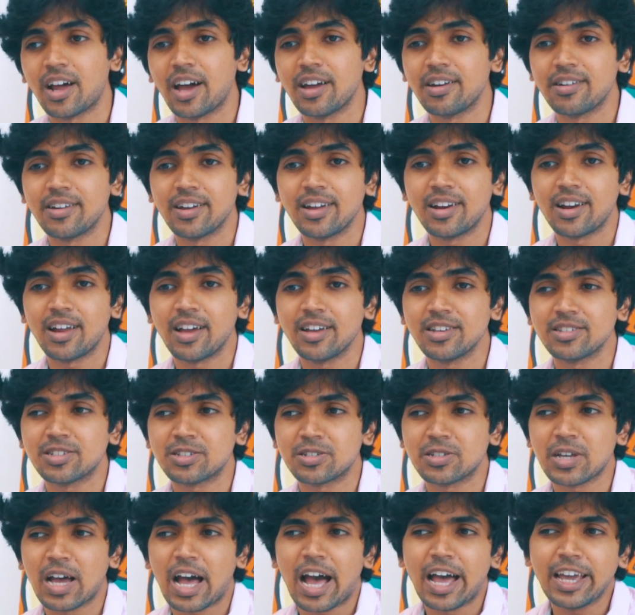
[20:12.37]
I
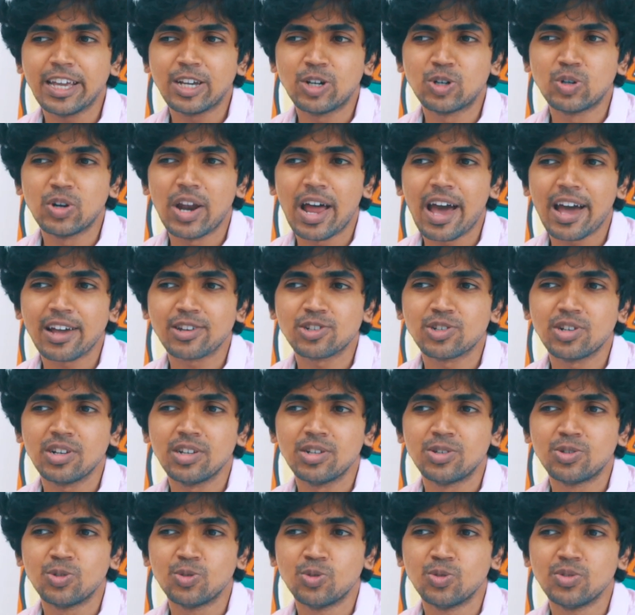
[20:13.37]
realized I could
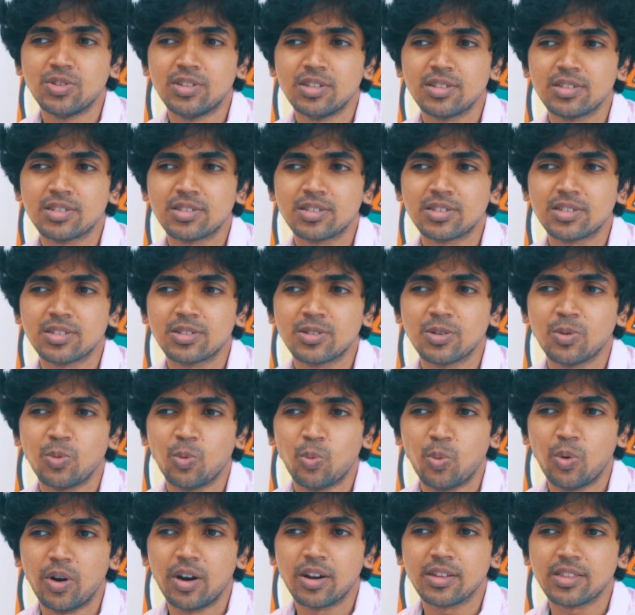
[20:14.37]
actually do this
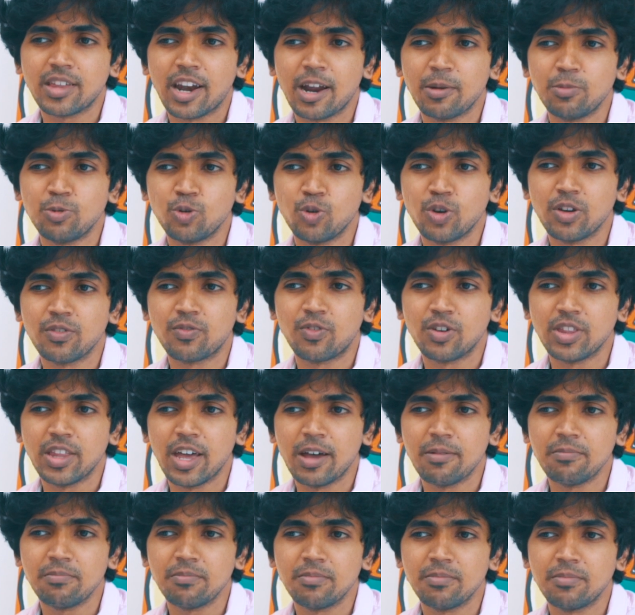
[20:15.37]
work that I'm doing for
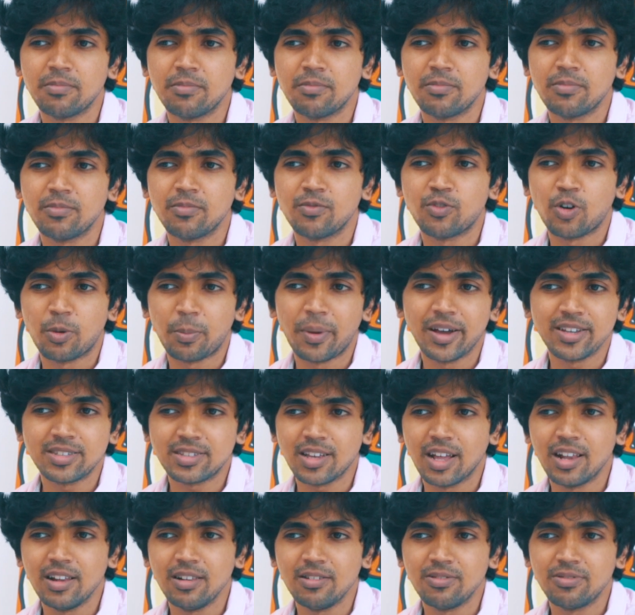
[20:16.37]
them, for
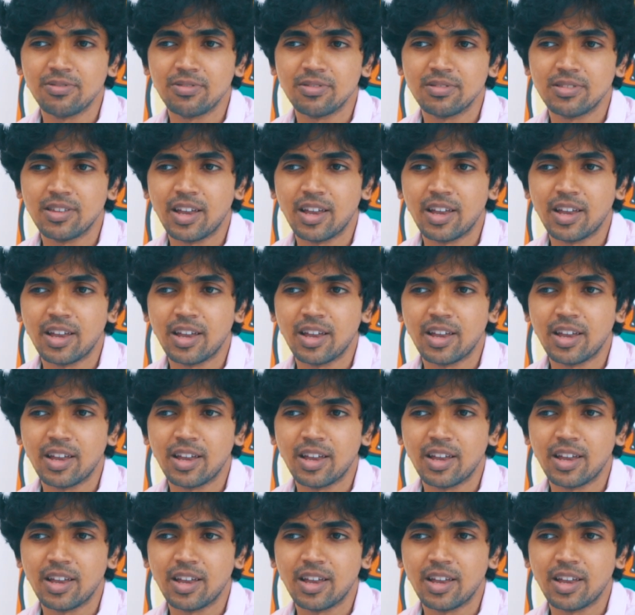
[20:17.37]
myself.